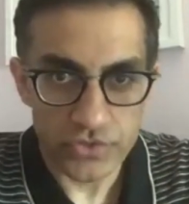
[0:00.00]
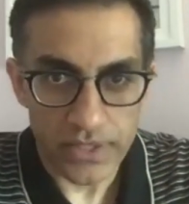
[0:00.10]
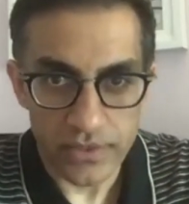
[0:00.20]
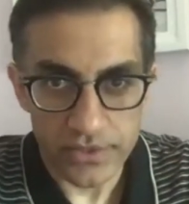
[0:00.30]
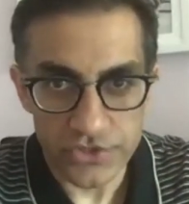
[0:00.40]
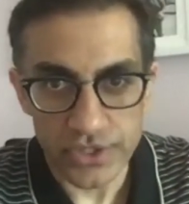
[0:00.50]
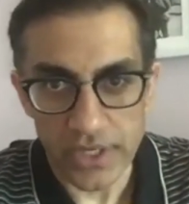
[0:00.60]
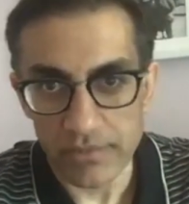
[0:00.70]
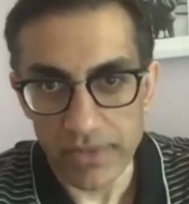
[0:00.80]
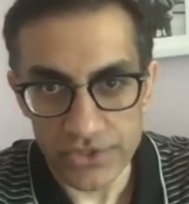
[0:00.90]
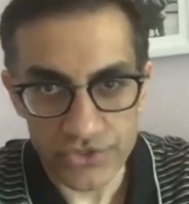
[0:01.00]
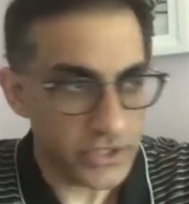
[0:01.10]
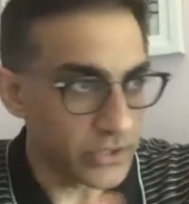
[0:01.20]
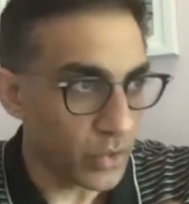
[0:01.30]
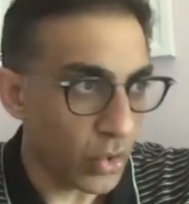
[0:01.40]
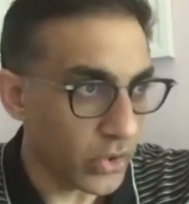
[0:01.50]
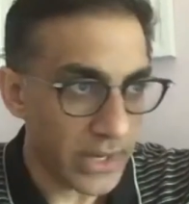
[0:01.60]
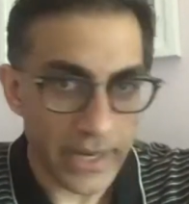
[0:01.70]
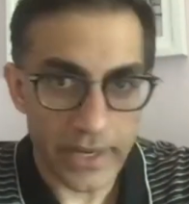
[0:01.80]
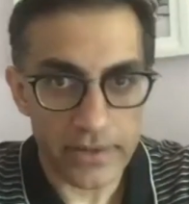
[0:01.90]
whether it's telemedicine
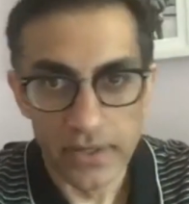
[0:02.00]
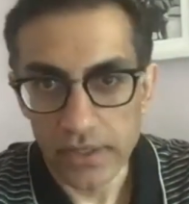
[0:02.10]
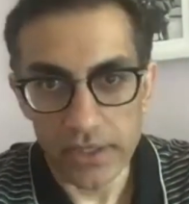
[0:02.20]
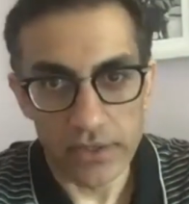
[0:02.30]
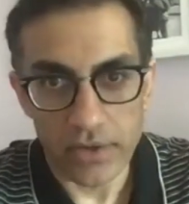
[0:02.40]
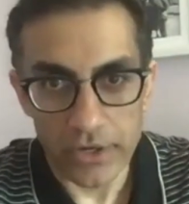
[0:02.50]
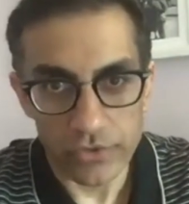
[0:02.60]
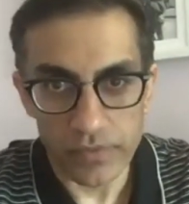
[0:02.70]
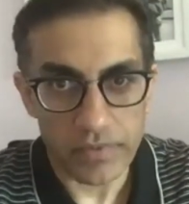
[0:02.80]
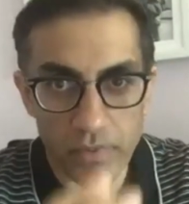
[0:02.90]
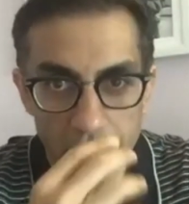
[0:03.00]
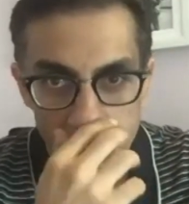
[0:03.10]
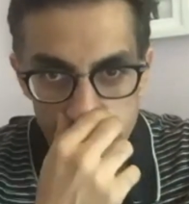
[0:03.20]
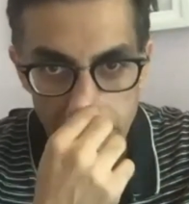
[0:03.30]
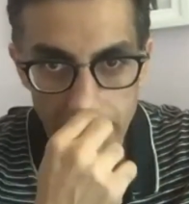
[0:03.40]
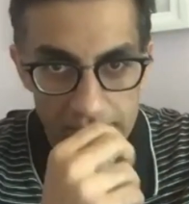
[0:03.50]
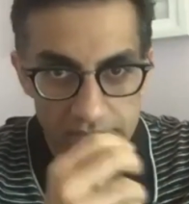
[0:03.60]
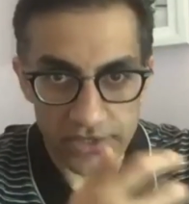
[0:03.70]
how do we provide, healthcare